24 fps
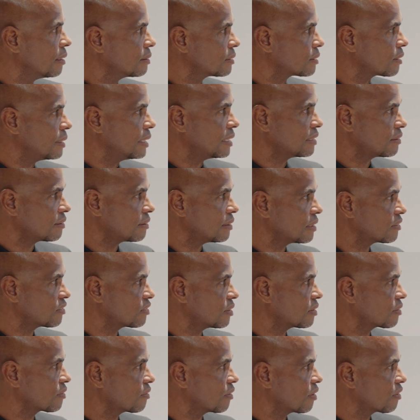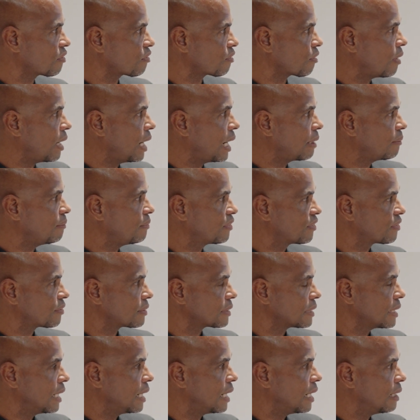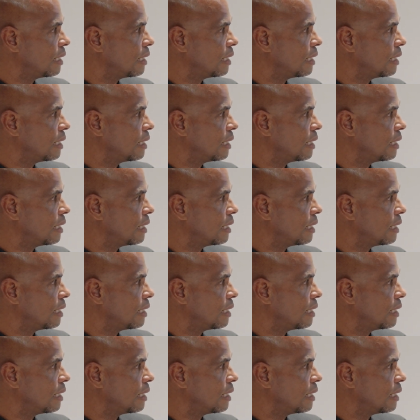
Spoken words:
So this just describes